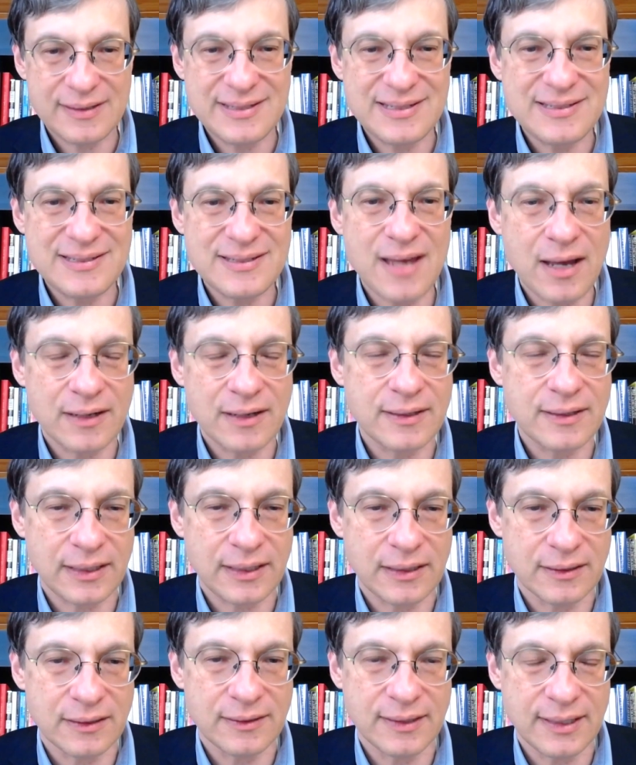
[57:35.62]

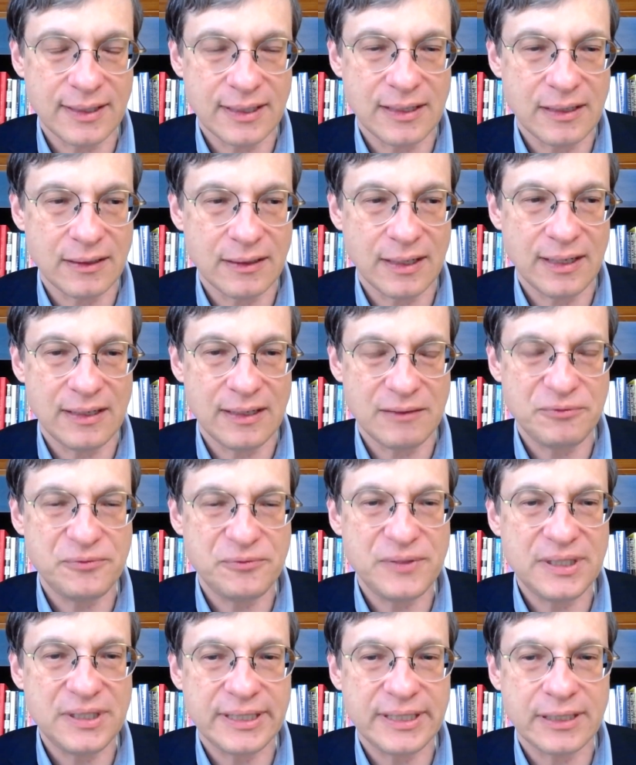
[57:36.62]
sunk in a
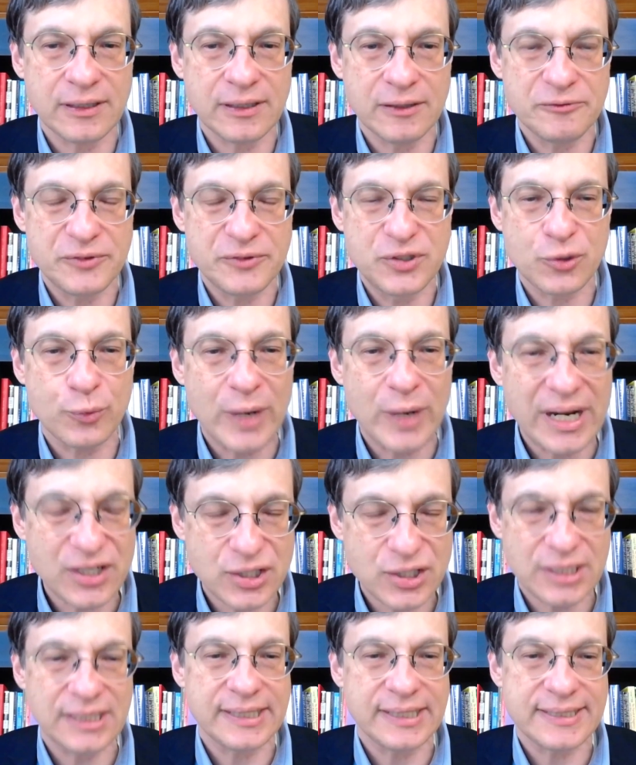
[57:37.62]
feeling of
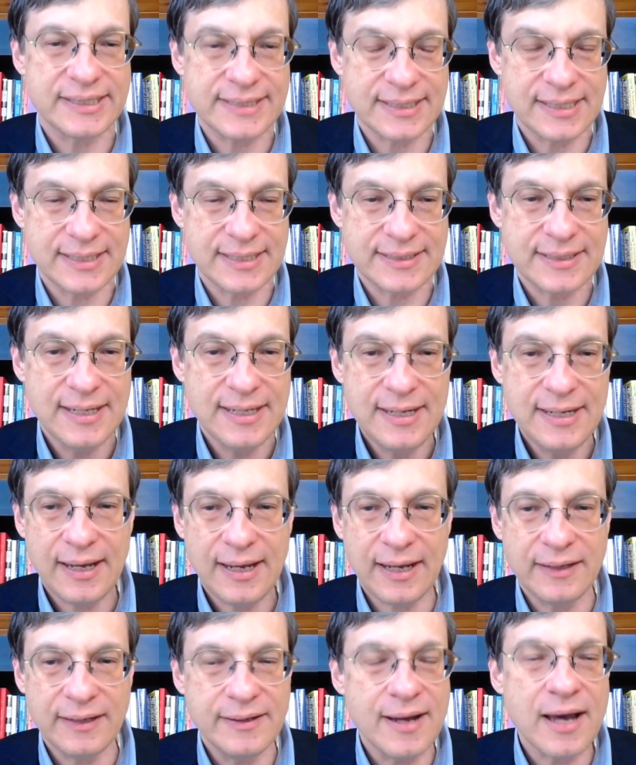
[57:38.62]
directionlessness
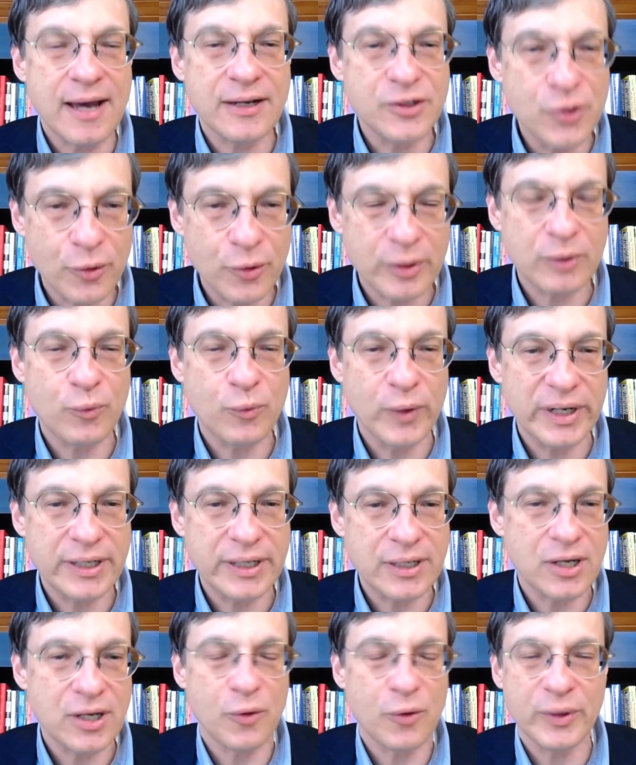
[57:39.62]
and not knowing
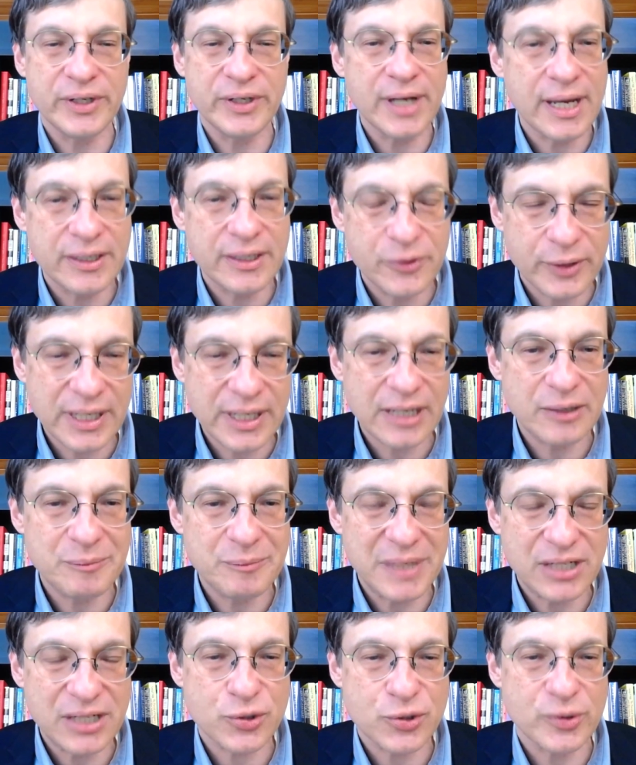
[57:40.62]
where to go and not knowing how
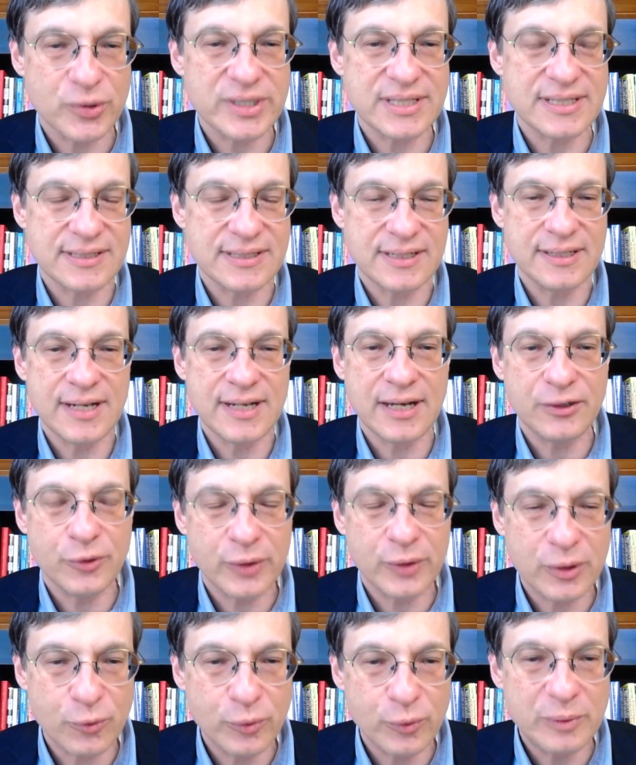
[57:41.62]
to make choices and
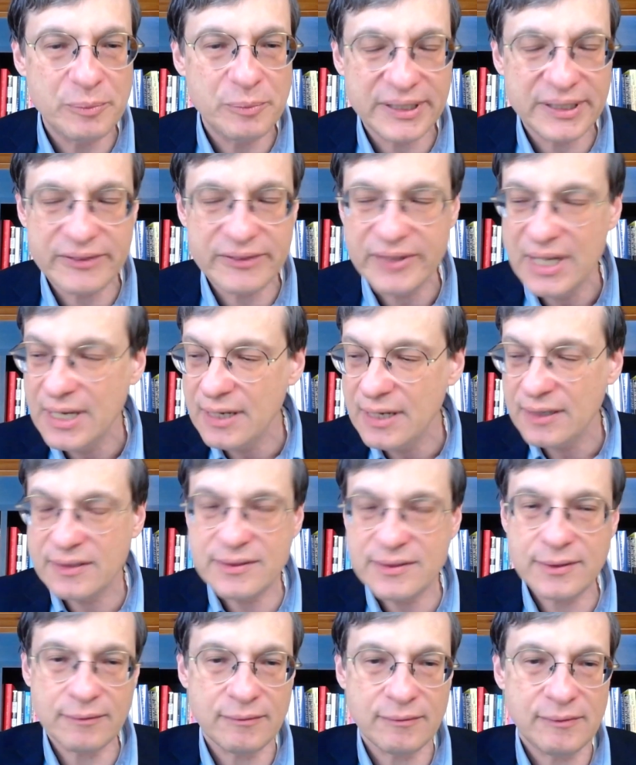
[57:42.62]
not knowing who to believe,
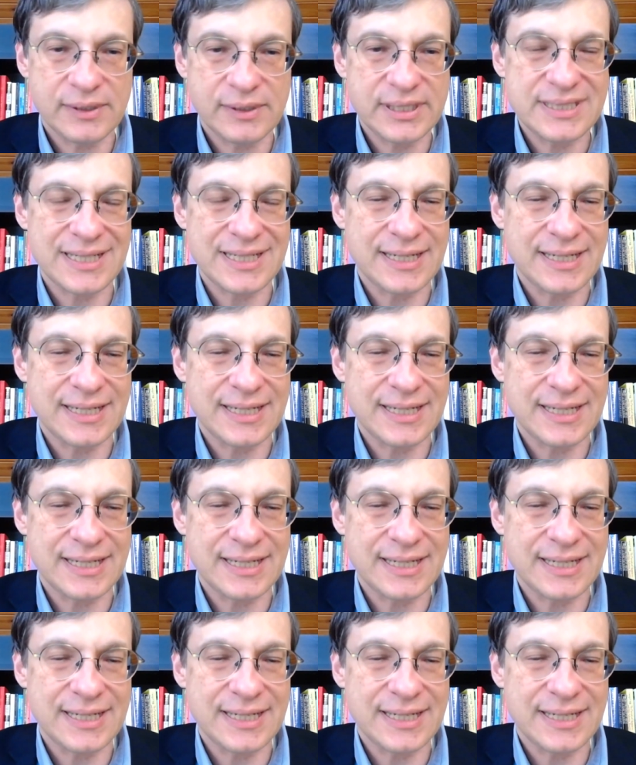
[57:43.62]
to